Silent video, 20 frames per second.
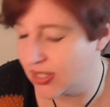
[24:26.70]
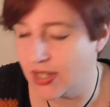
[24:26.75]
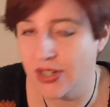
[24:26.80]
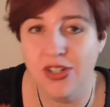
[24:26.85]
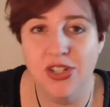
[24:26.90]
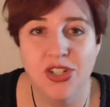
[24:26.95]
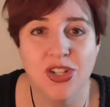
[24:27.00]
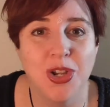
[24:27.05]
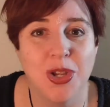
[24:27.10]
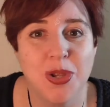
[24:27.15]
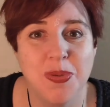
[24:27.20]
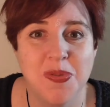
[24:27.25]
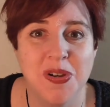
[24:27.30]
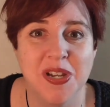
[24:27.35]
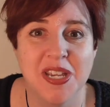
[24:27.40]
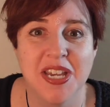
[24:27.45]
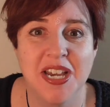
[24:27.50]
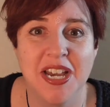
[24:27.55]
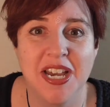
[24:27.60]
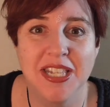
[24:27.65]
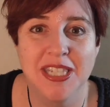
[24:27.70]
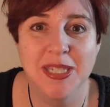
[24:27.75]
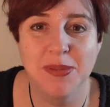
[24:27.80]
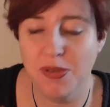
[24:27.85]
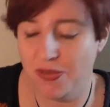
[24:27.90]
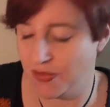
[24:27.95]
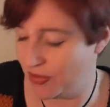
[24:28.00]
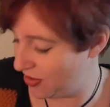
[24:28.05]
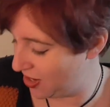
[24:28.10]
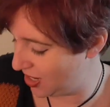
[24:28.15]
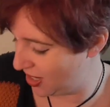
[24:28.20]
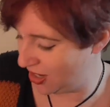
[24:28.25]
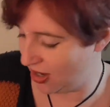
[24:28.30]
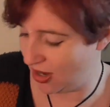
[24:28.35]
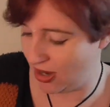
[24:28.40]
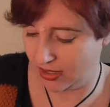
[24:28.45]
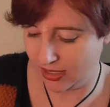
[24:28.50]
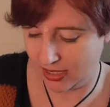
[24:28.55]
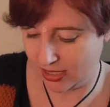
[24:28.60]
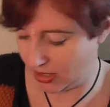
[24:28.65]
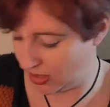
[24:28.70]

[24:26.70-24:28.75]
I was going to show you my cards before I go.